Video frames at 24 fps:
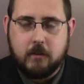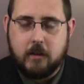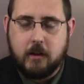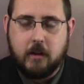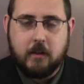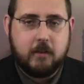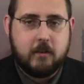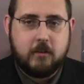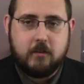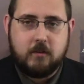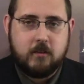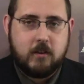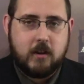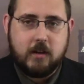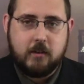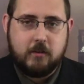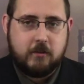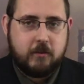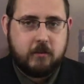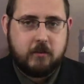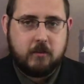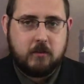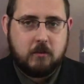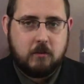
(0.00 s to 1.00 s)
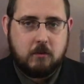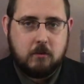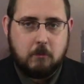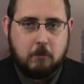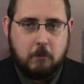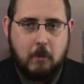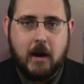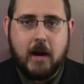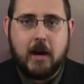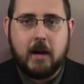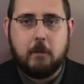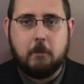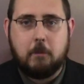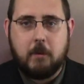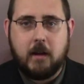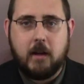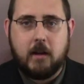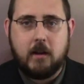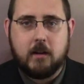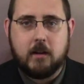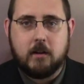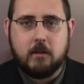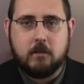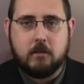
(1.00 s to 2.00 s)
Now, this is not just my
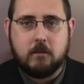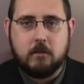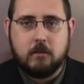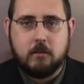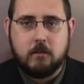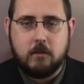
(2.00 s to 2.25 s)
opinion.